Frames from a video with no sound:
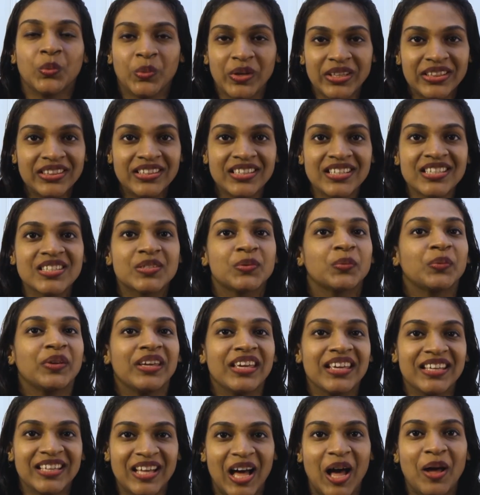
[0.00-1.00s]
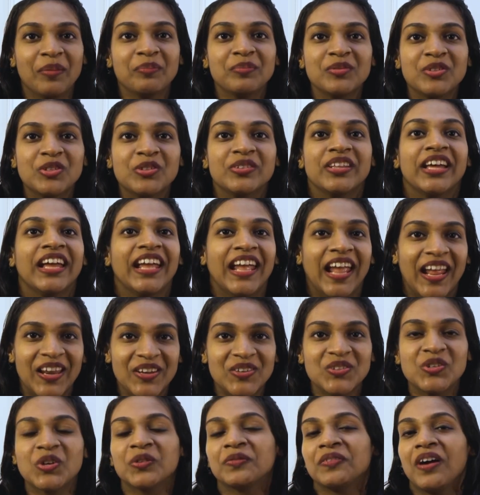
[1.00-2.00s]
with this, we come to the
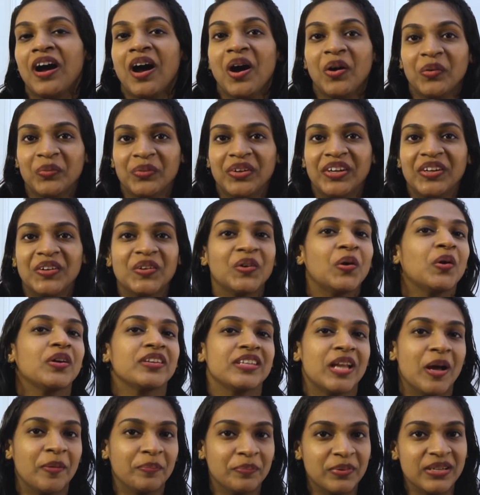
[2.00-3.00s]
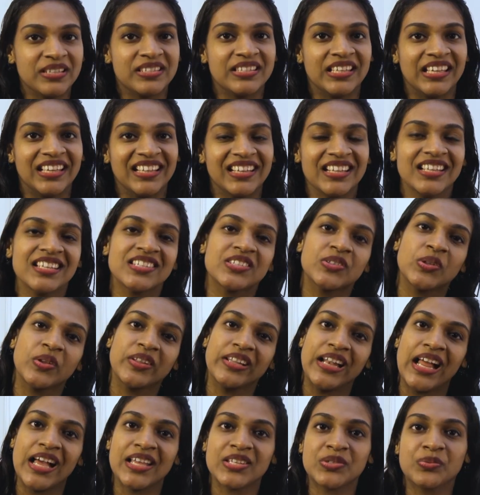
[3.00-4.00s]
end of our video on number series. So
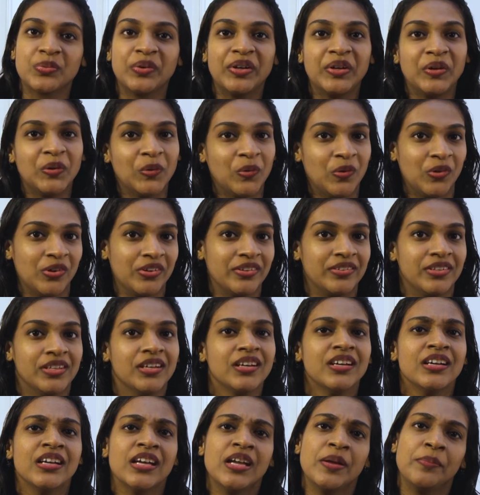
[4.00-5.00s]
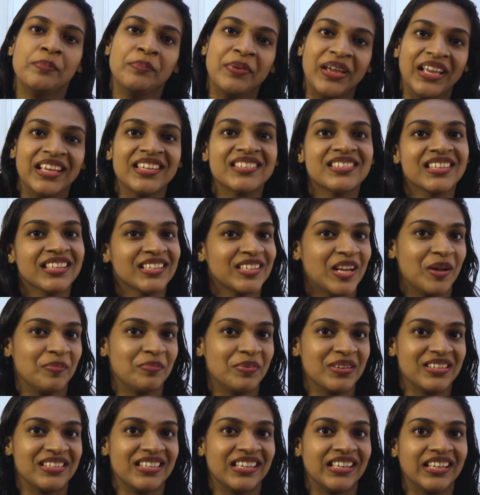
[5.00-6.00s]
last video on the basic
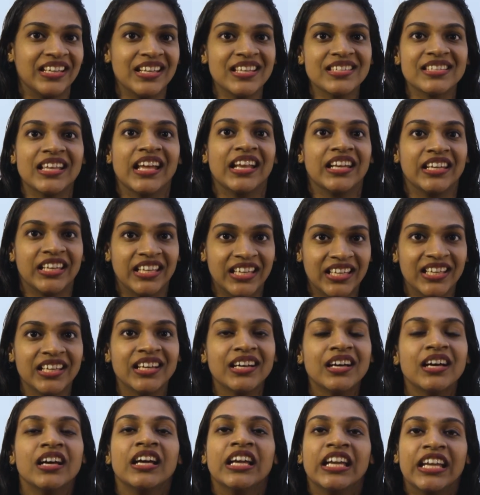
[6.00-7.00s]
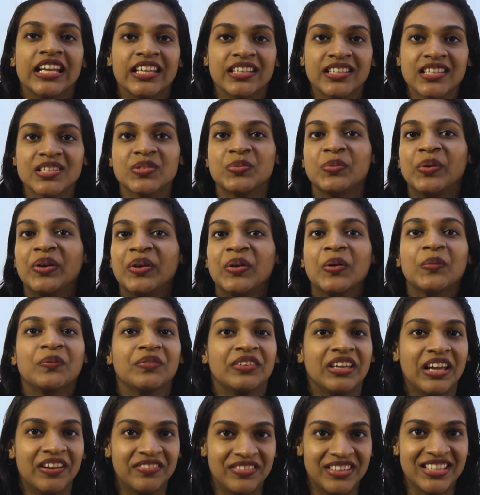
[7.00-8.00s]
number series, and here in this video
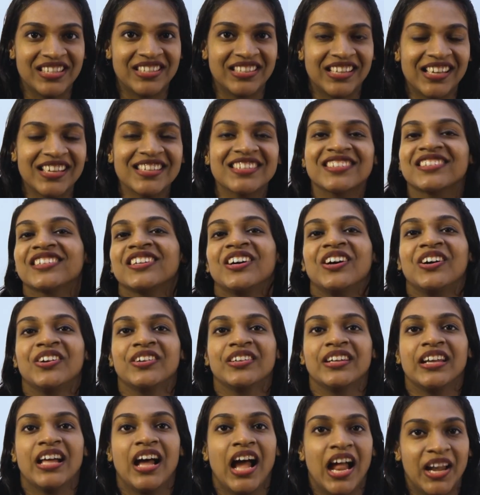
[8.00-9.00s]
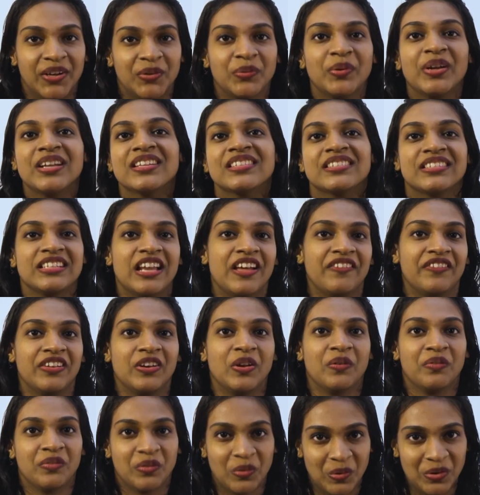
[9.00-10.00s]
we have discussed on advanced level
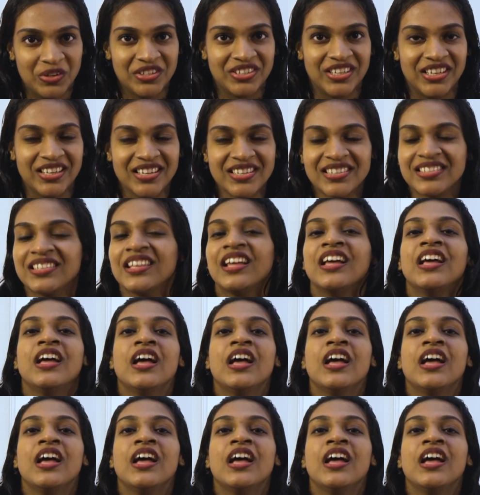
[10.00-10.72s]
of questions.